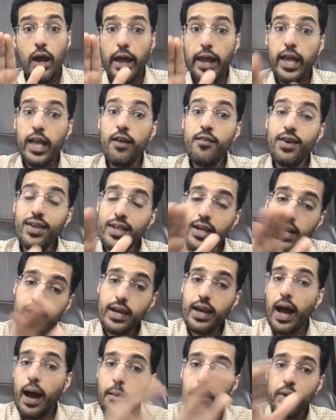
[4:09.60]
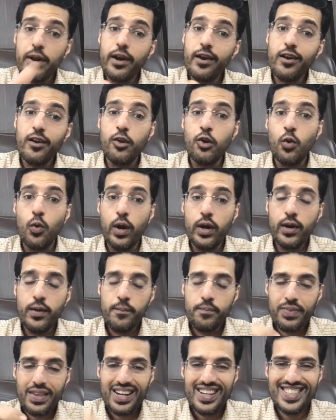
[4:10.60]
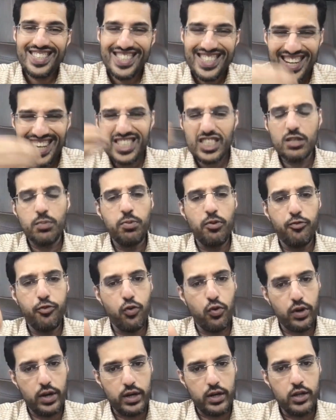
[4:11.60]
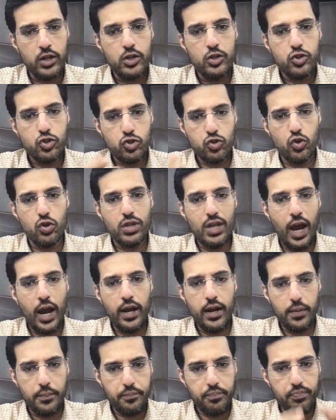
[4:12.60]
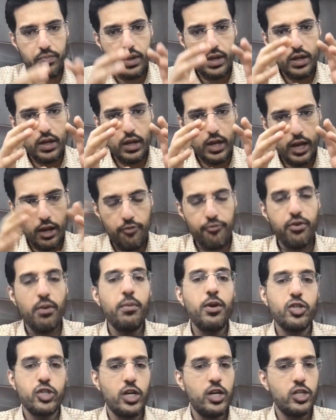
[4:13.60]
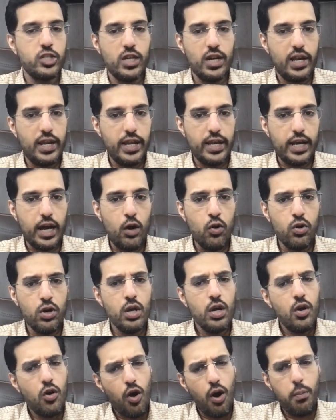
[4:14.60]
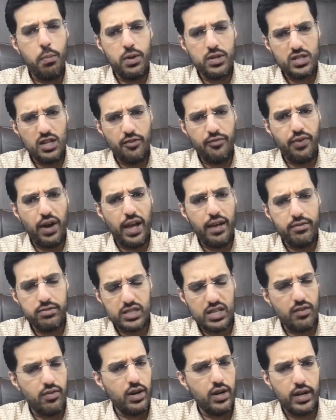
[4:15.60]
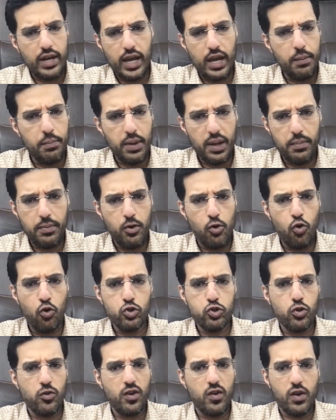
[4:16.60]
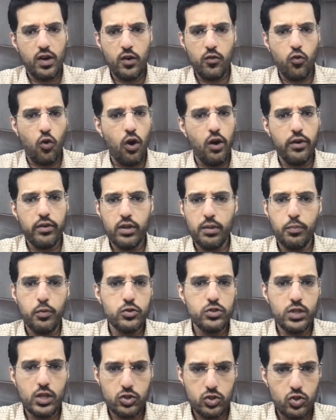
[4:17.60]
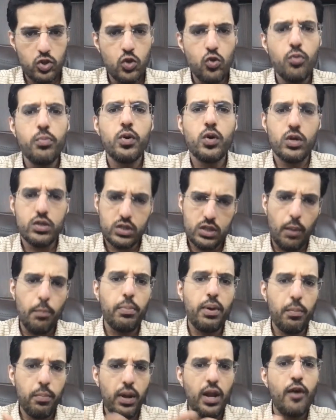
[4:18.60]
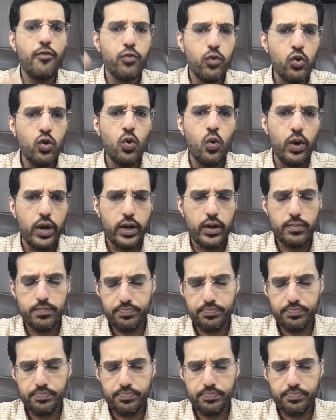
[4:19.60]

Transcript: Even the cabinet knew it just before it, so that information doesn't leak out. Obviously, 5, 7, 10 people, whosoever were involved in the process, knew, because some people have to know it.